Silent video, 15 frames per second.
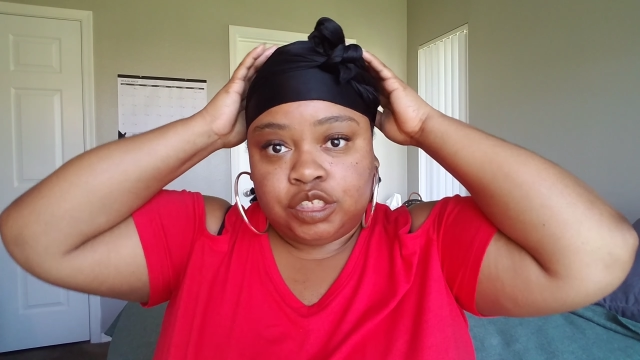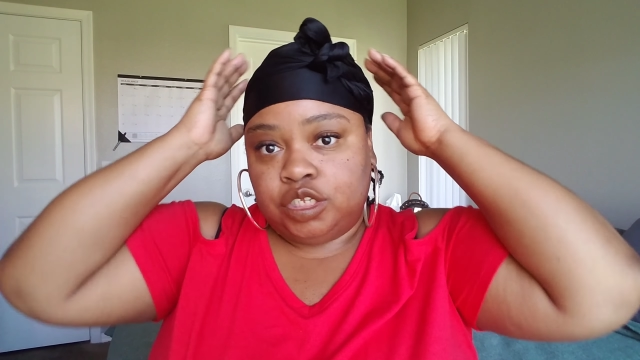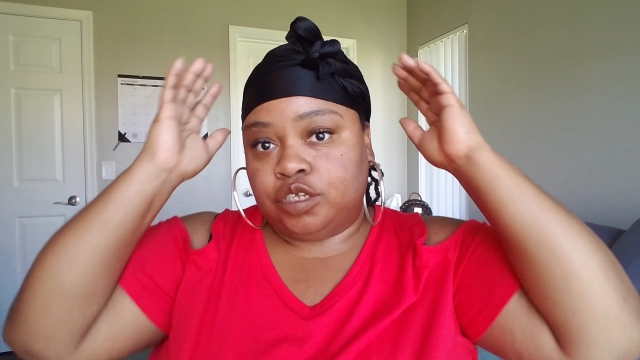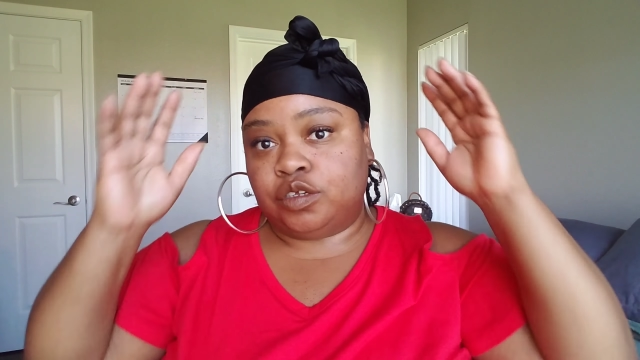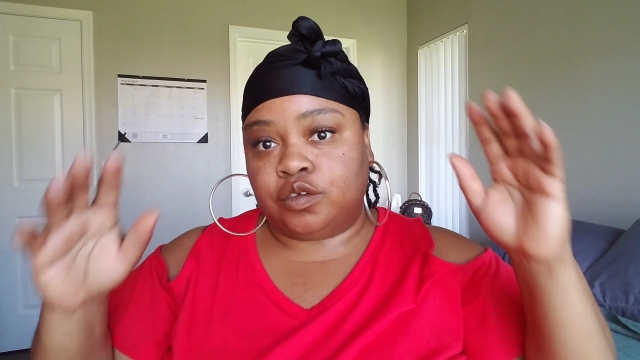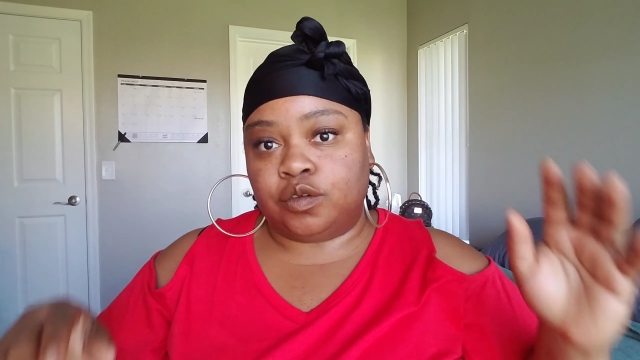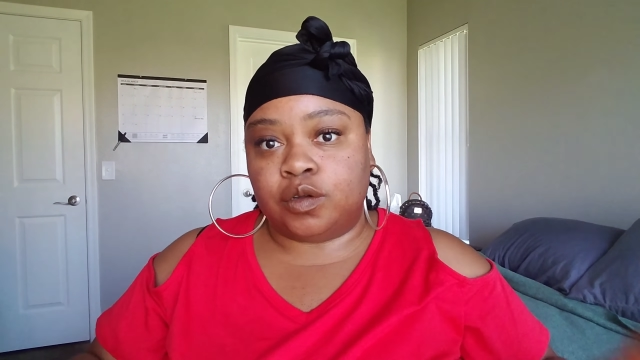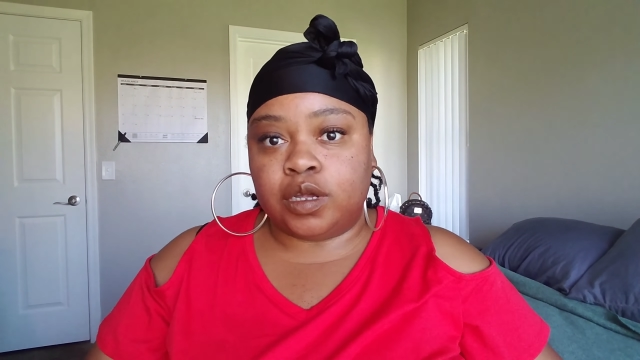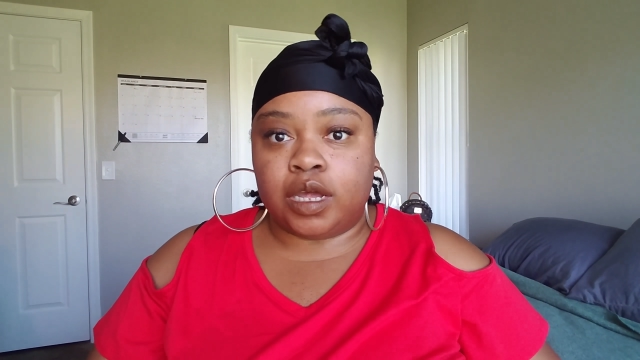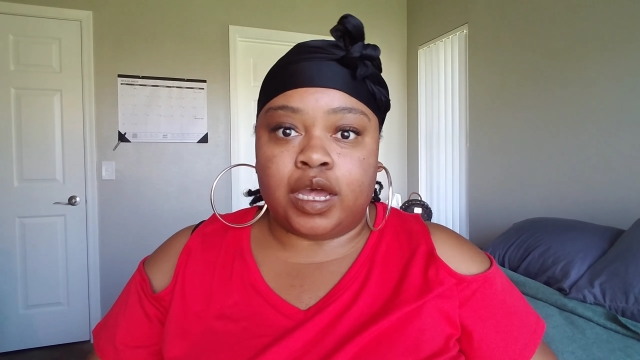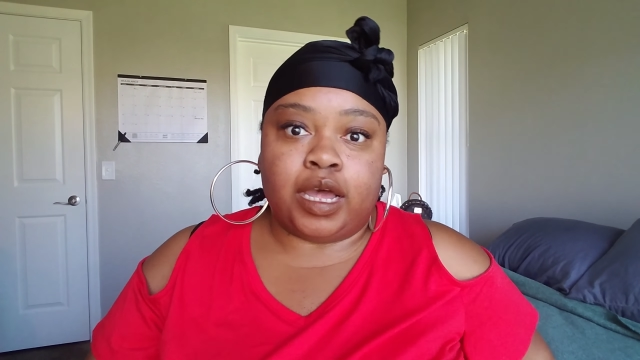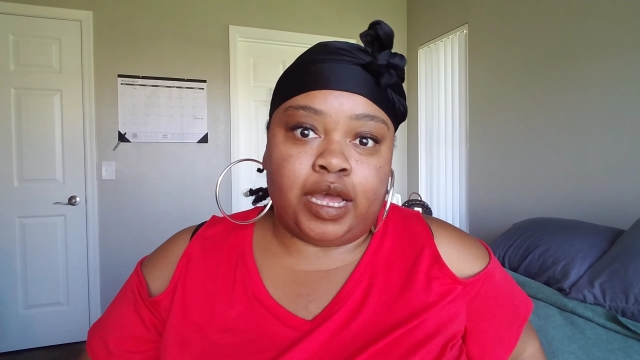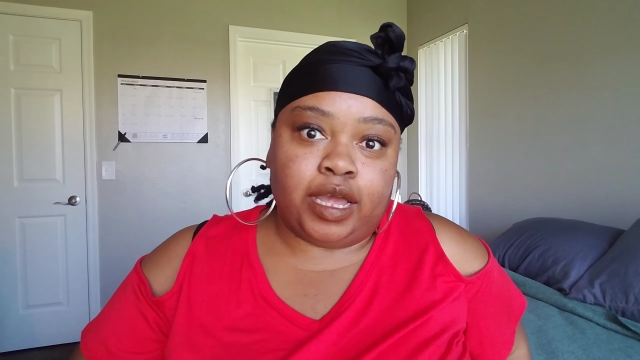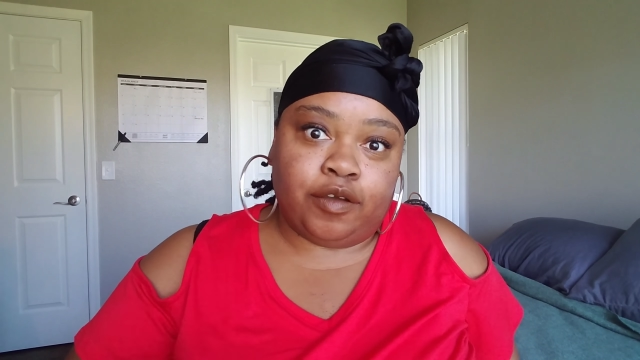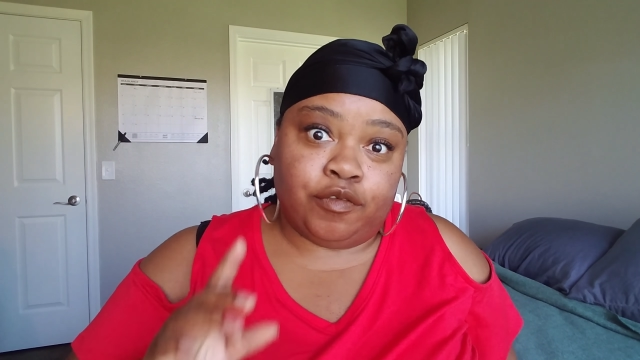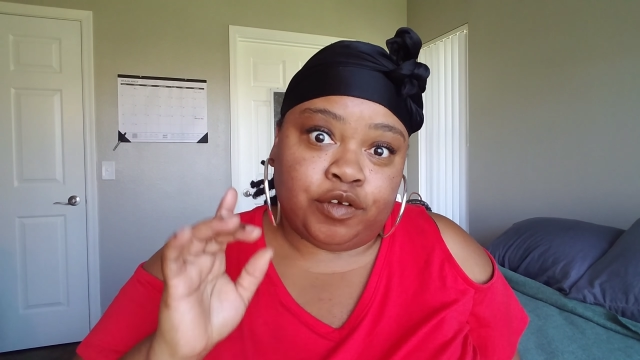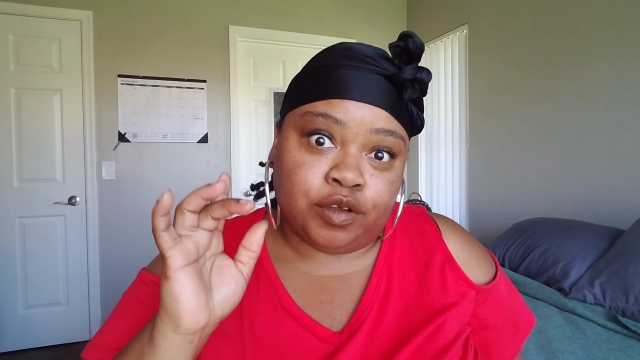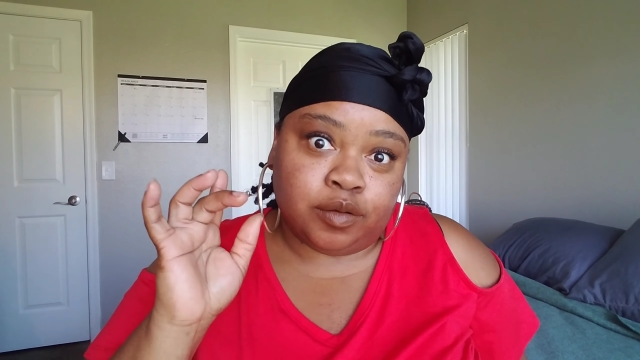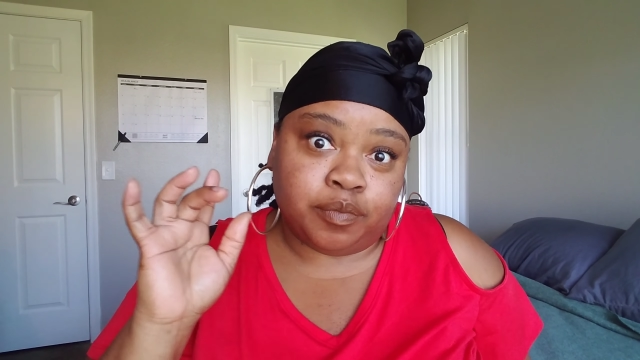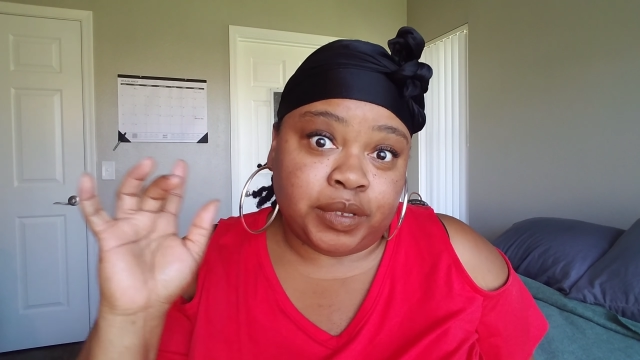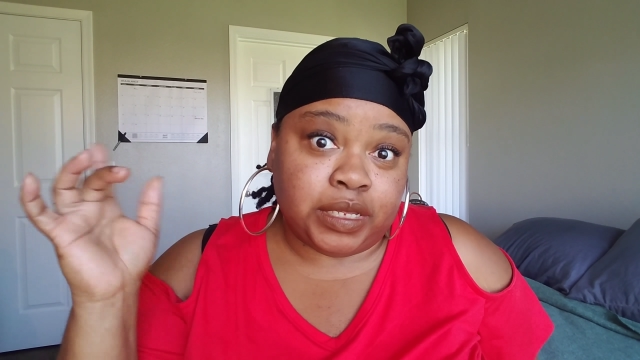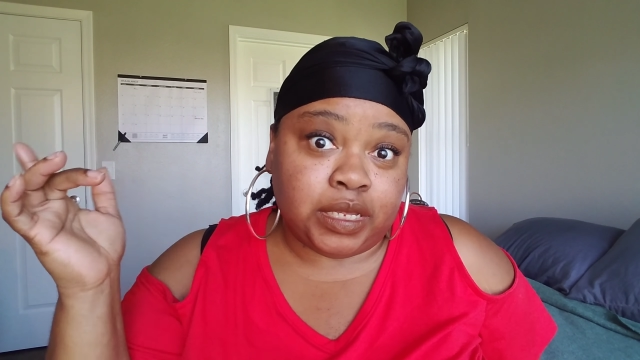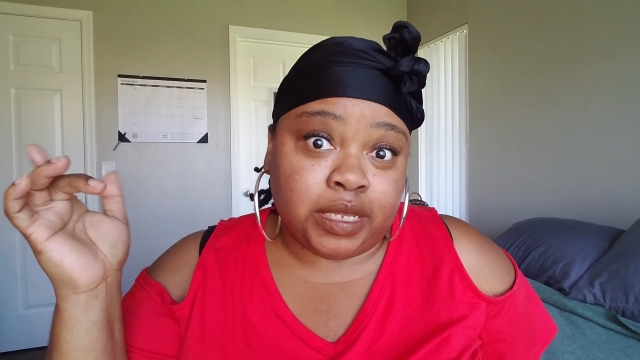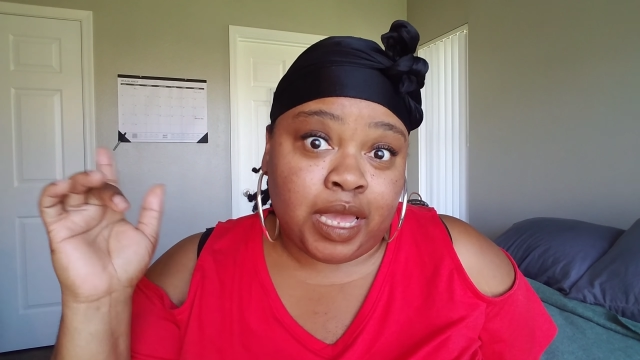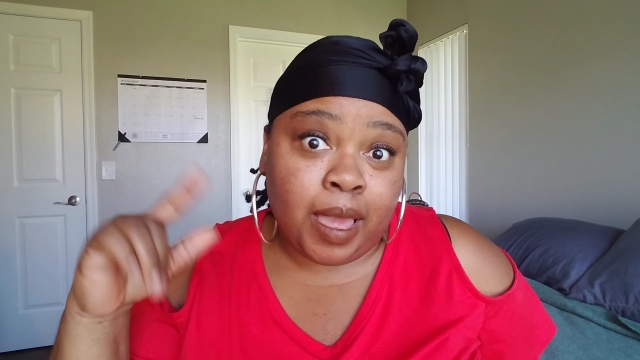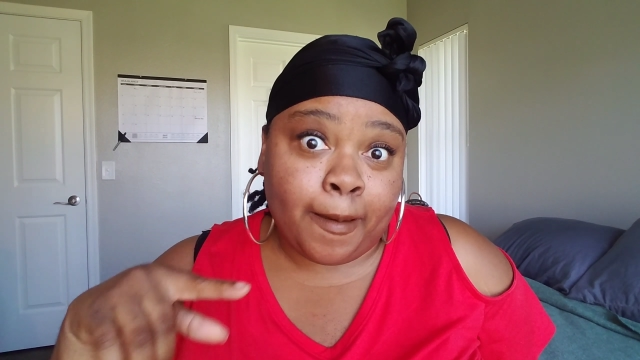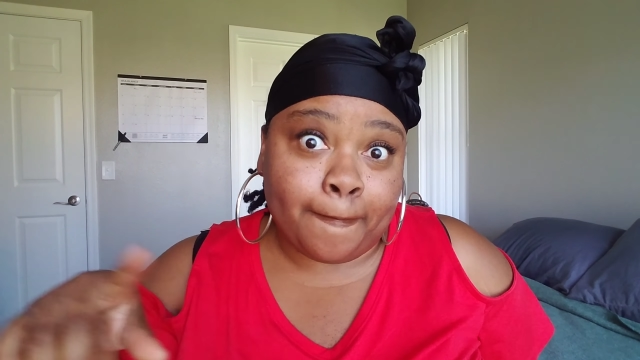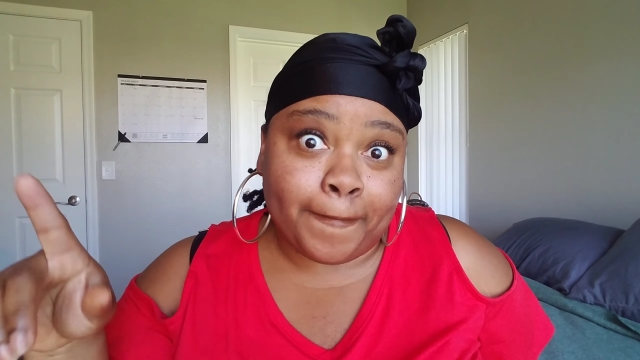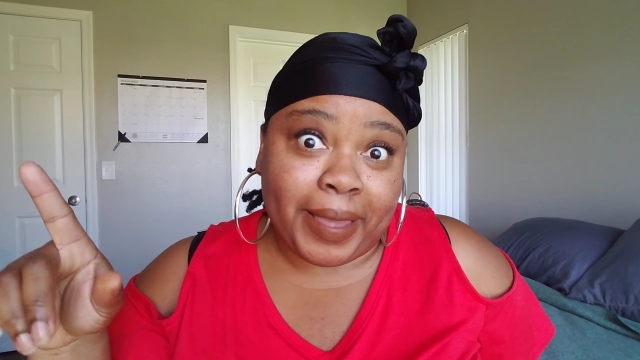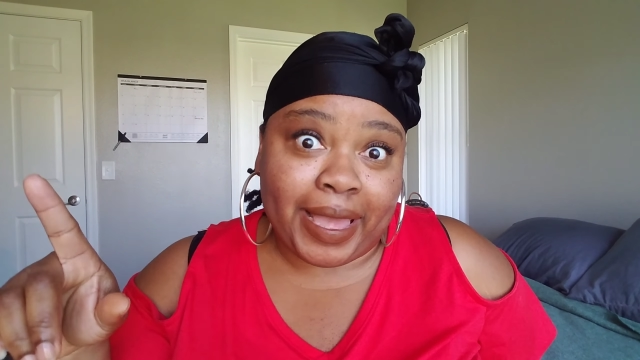So I will be
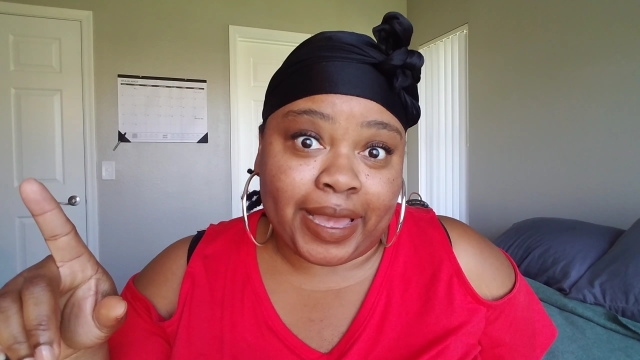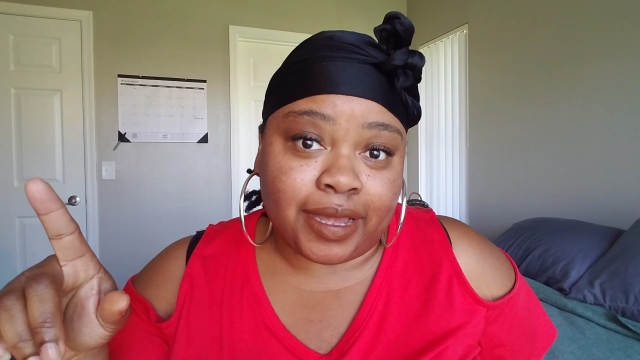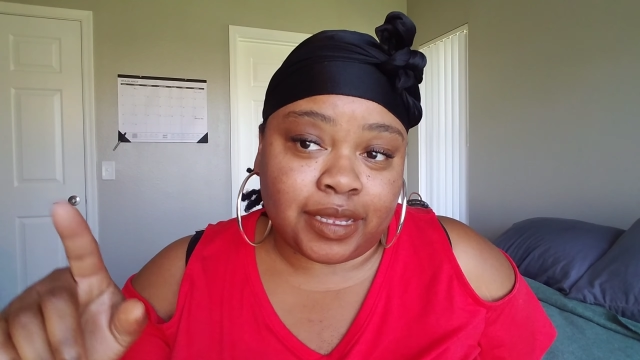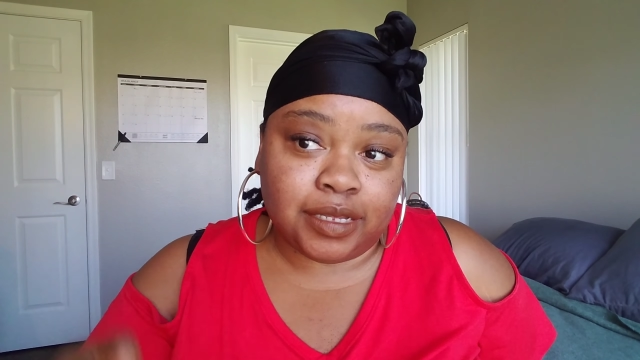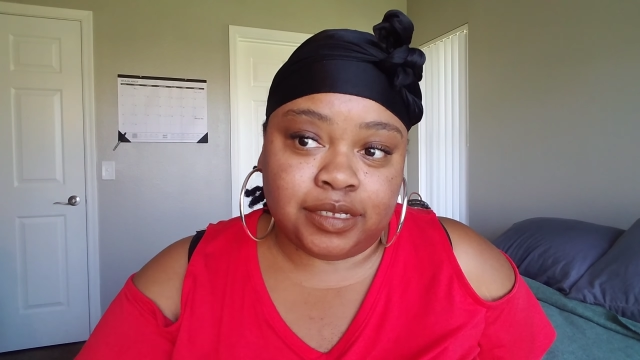back.